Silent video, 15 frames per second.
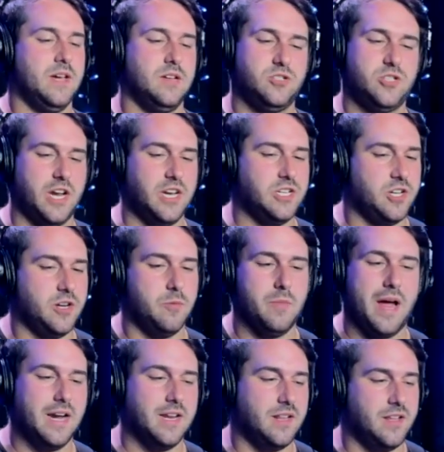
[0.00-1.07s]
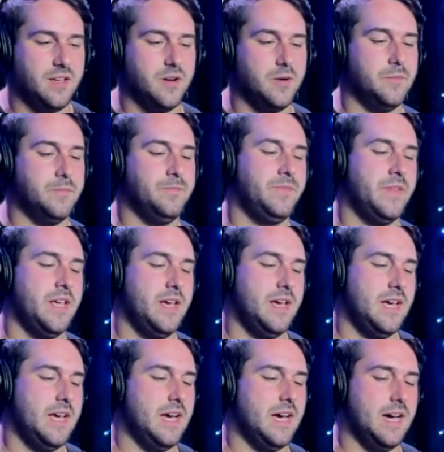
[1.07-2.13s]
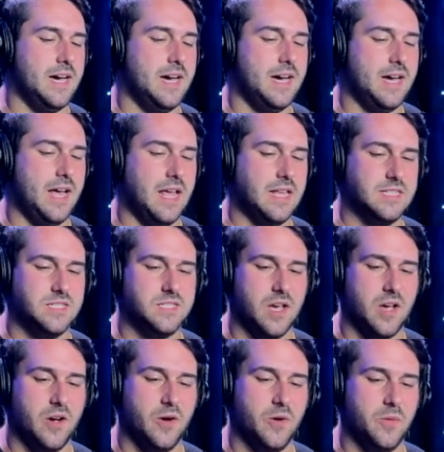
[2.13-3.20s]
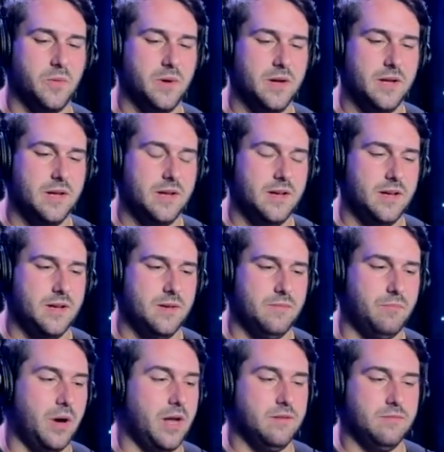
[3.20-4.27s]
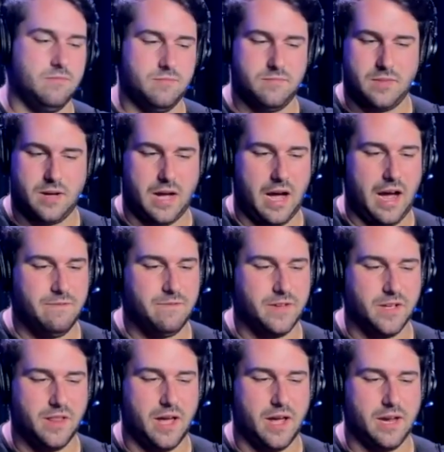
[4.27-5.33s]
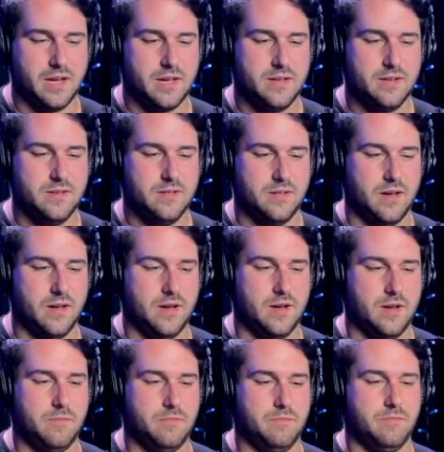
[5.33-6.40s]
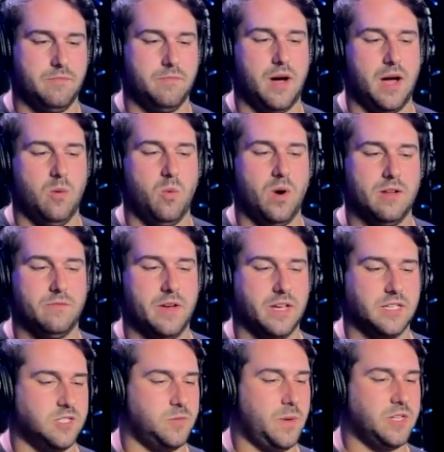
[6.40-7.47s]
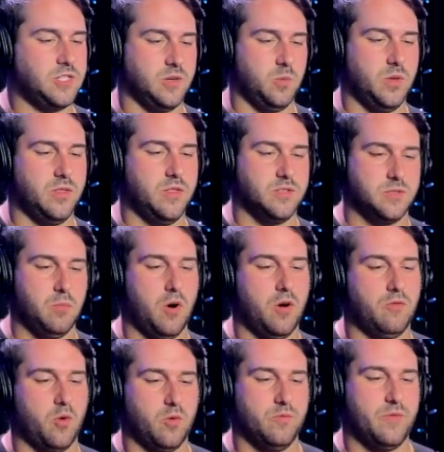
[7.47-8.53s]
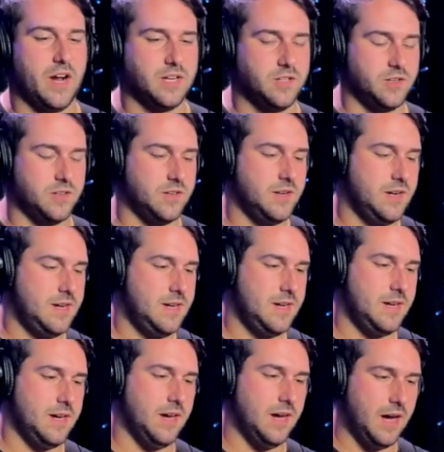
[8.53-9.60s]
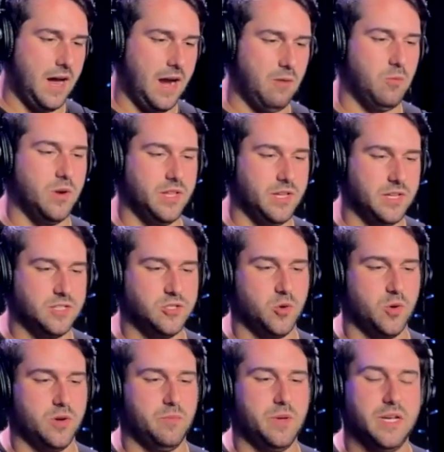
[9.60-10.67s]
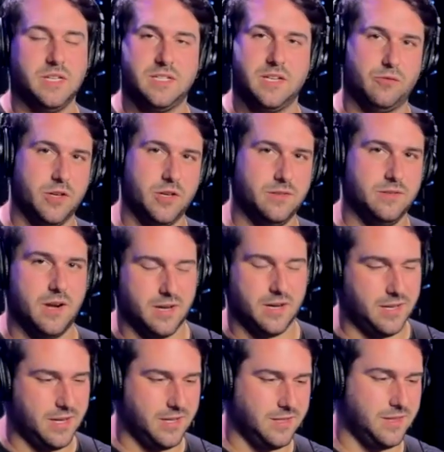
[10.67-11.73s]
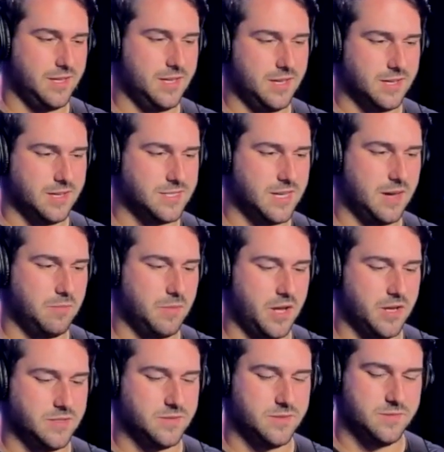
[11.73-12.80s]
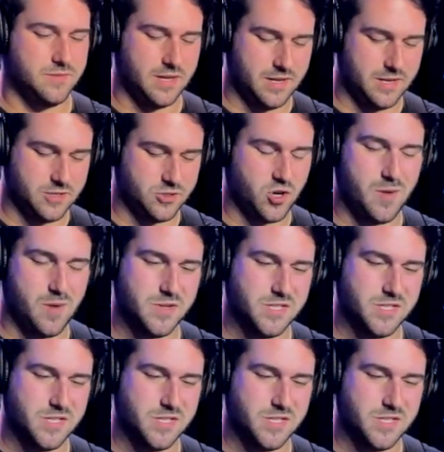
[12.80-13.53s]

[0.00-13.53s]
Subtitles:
changing them, editing them. And so, but I feel like my wet effects, especially with the small form factor, I really enjoy being different and not getting the timeline Strymon